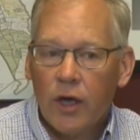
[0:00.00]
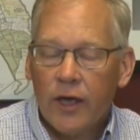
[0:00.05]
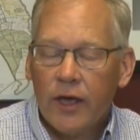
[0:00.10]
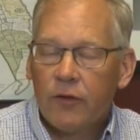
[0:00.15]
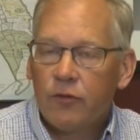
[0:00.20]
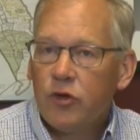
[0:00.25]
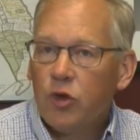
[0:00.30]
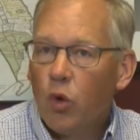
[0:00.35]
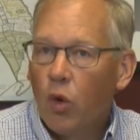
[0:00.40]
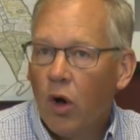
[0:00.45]

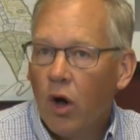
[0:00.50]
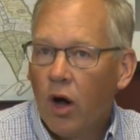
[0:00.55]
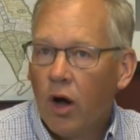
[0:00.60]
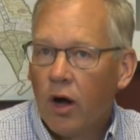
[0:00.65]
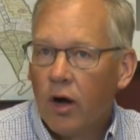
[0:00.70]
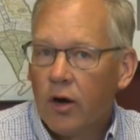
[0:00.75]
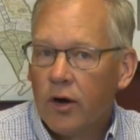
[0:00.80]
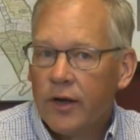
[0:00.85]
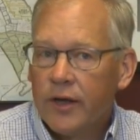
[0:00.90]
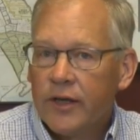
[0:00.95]
If you
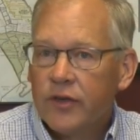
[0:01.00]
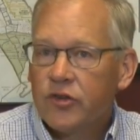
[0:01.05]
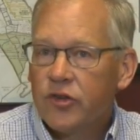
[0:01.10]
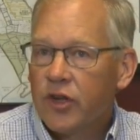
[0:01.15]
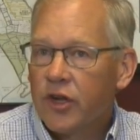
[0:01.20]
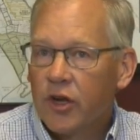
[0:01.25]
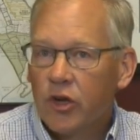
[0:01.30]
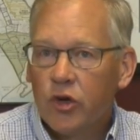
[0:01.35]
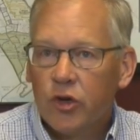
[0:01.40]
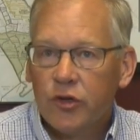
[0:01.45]
are, is
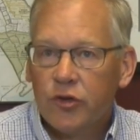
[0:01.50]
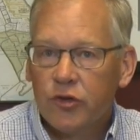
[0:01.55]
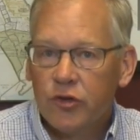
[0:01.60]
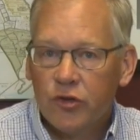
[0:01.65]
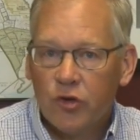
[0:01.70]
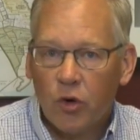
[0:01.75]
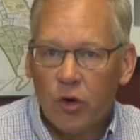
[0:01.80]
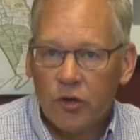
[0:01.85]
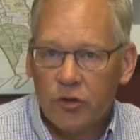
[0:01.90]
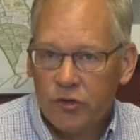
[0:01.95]
it a good
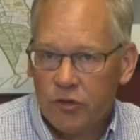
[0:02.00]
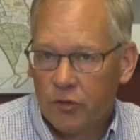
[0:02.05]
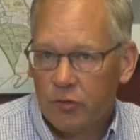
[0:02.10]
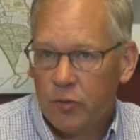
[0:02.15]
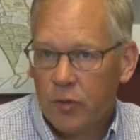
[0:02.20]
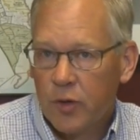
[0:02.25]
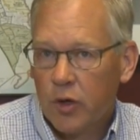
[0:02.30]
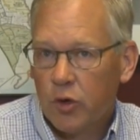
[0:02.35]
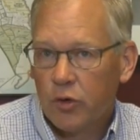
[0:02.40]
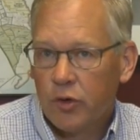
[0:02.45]
source
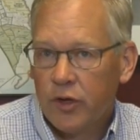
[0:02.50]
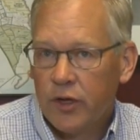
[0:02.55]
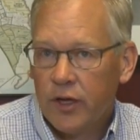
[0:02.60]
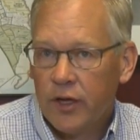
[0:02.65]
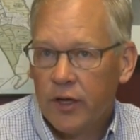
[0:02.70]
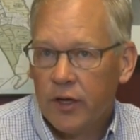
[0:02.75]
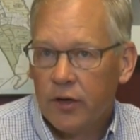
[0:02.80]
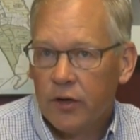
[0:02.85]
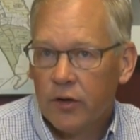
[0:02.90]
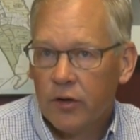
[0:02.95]
of
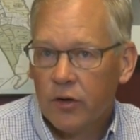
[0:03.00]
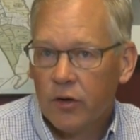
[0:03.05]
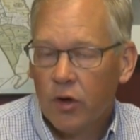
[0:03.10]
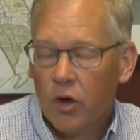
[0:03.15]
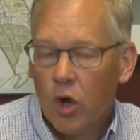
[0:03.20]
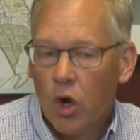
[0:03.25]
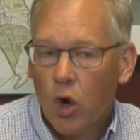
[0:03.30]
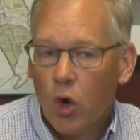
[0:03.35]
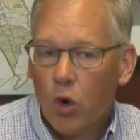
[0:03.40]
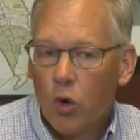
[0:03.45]
protein?
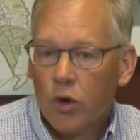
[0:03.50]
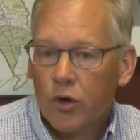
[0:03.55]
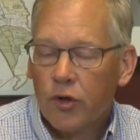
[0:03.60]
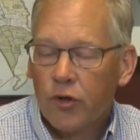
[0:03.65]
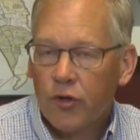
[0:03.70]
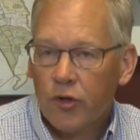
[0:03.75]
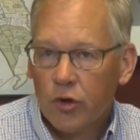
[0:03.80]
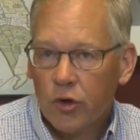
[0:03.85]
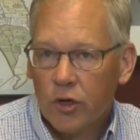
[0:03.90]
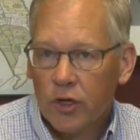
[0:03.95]
Or
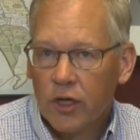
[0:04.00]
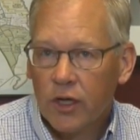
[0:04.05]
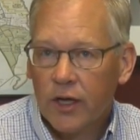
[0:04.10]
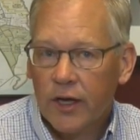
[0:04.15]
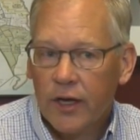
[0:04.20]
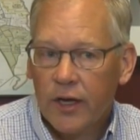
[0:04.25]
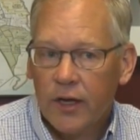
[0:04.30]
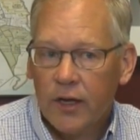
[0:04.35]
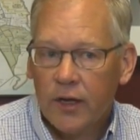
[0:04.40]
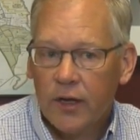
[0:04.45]

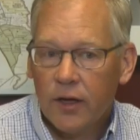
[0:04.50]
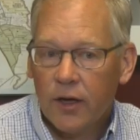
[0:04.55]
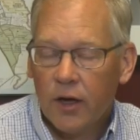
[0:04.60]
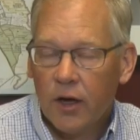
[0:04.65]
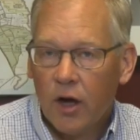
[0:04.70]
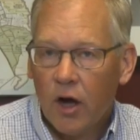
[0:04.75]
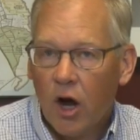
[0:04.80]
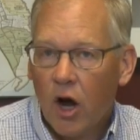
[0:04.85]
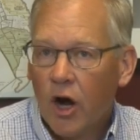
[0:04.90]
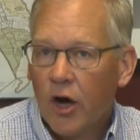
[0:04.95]
thirdly,
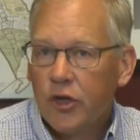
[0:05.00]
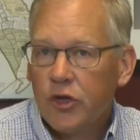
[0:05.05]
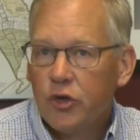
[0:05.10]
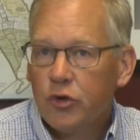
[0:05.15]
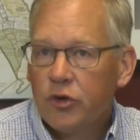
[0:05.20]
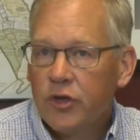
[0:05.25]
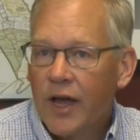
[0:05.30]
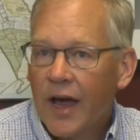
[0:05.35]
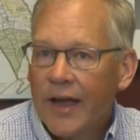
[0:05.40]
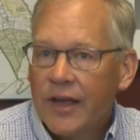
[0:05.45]
are
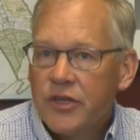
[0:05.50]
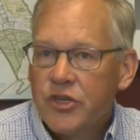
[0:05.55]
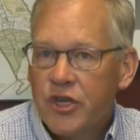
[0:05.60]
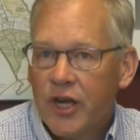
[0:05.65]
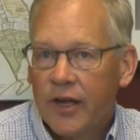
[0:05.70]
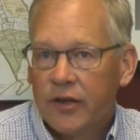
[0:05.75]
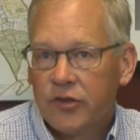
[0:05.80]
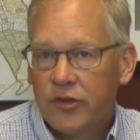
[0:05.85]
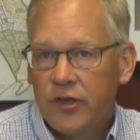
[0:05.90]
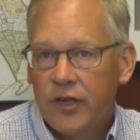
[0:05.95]
you
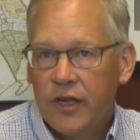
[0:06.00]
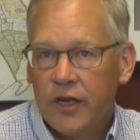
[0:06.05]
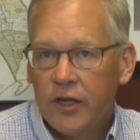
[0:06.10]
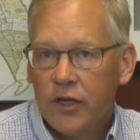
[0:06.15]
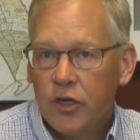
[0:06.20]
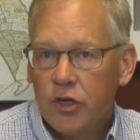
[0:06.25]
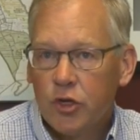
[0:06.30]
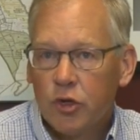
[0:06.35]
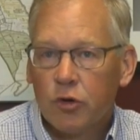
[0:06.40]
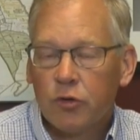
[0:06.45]

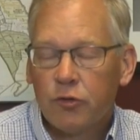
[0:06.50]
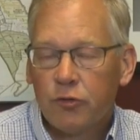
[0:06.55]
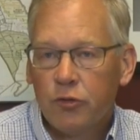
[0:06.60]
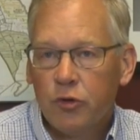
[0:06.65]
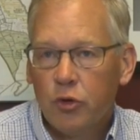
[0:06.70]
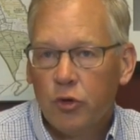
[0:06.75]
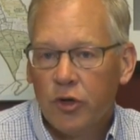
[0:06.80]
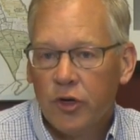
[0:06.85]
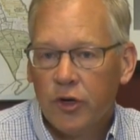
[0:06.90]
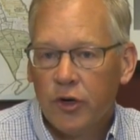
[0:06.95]
digesting your
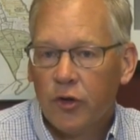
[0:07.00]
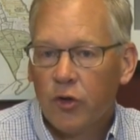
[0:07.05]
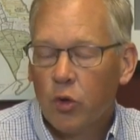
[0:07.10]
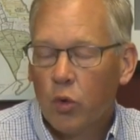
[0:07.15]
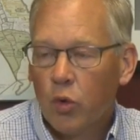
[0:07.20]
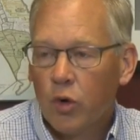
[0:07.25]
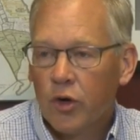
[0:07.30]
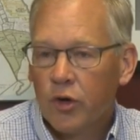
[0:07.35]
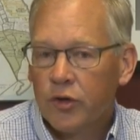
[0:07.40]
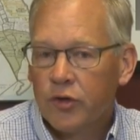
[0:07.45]
food? In other
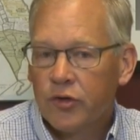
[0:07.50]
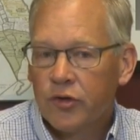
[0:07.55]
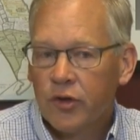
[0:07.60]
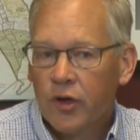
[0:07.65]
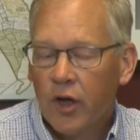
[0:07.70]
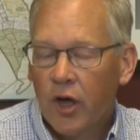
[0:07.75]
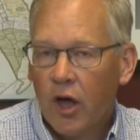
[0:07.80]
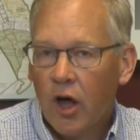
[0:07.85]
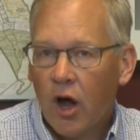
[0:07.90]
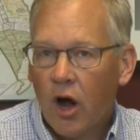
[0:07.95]
words,
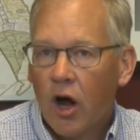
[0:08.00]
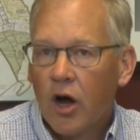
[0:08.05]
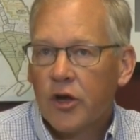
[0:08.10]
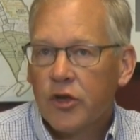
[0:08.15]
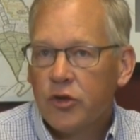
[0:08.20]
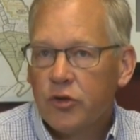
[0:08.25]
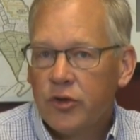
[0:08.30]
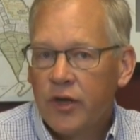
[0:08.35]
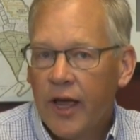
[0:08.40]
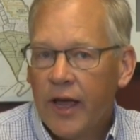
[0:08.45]
are
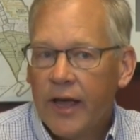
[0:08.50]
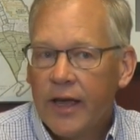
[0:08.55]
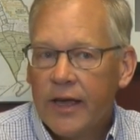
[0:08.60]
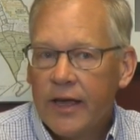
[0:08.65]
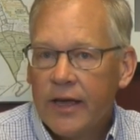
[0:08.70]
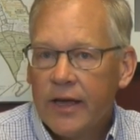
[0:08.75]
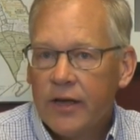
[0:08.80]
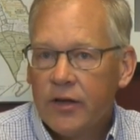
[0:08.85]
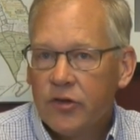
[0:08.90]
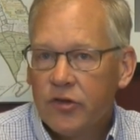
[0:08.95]
you
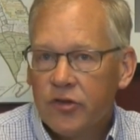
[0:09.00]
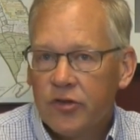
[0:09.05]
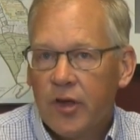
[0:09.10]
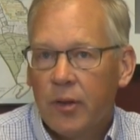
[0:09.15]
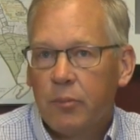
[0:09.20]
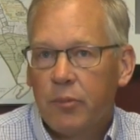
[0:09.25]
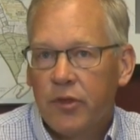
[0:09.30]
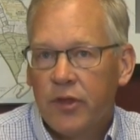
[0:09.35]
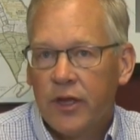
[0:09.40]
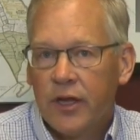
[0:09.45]
taking
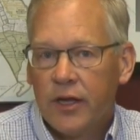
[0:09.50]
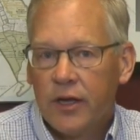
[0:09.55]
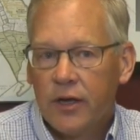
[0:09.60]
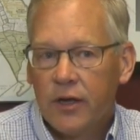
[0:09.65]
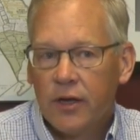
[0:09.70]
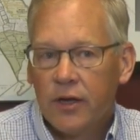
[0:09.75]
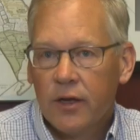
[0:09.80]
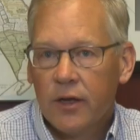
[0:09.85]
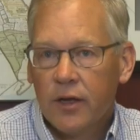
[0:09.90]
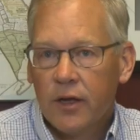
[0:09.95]

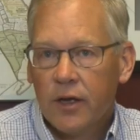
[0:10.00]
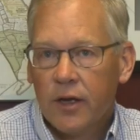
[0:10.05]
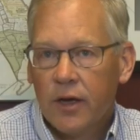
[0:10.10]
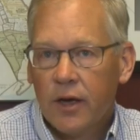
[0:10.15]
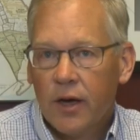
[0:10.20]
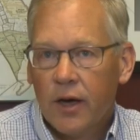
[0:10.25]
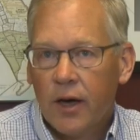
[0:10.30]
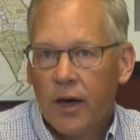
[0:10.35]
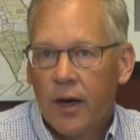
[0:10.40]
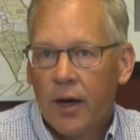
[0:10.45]
something
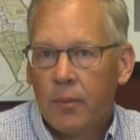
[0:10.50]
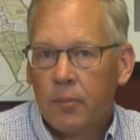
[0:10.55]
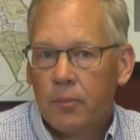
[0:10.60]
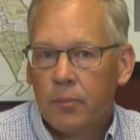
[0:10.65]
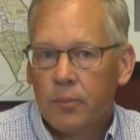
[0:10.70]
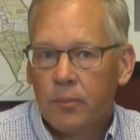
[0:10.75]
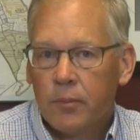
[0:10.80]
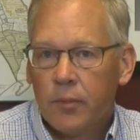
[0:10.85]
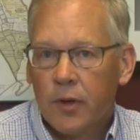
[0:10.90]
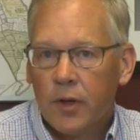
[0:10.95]

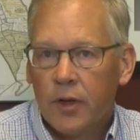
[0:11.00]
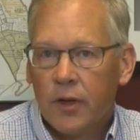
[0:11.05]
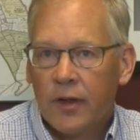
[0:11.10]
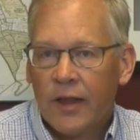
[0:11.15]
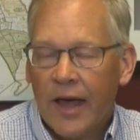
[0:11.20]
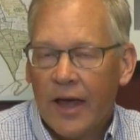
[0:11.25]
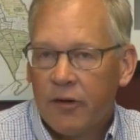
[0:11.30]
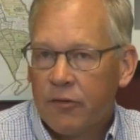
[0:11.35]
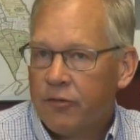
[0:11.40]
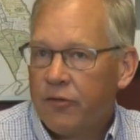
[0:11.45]
um,
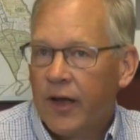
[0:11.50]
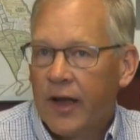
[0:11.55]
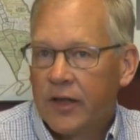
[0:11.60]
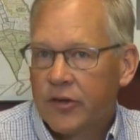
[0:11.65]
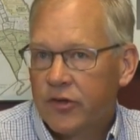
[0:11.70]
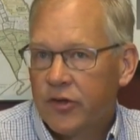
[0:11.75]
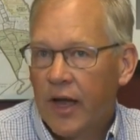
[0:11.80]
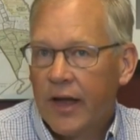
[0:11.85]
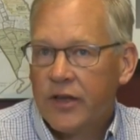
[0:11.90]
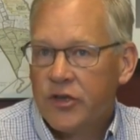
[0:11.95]
that
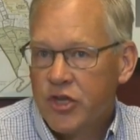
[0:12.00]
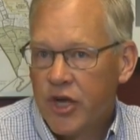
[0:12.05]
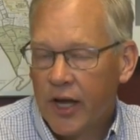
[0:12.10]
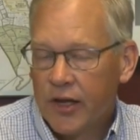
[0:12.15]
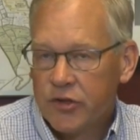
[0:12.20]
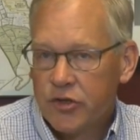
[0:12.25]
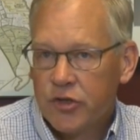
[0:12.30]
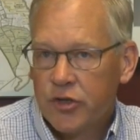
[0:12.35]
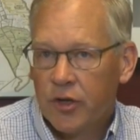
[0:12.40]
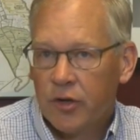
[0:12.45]
affects
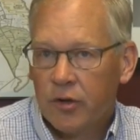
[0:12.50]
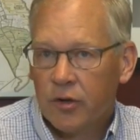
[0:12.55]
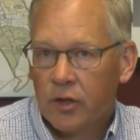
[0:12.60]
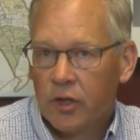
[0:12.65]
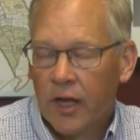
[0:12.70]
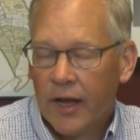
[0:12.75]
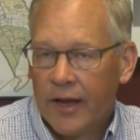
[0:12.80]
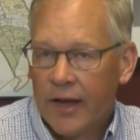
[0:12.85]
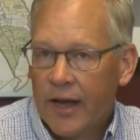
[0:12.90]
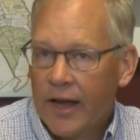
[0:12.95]
digestion,
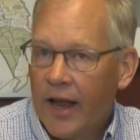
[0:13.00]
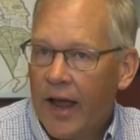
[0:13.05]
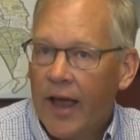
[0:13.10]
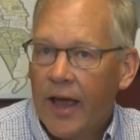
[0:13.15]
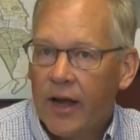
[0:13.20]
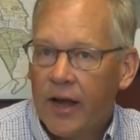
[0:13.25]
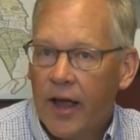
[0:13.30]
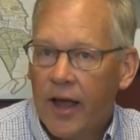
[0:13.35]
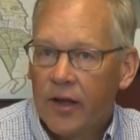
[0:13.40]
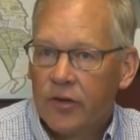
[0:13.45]
like an
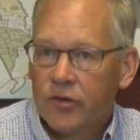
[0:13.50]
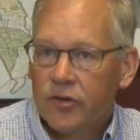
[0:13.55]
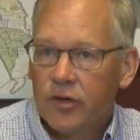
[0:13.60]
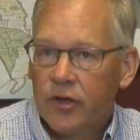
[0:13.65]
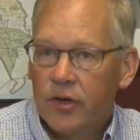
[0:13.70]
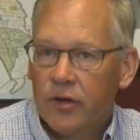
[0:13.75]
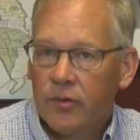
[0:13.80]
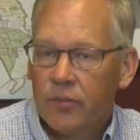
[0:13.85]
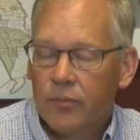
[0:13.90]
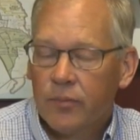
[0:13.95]

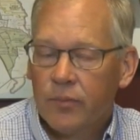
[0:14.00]
antacid?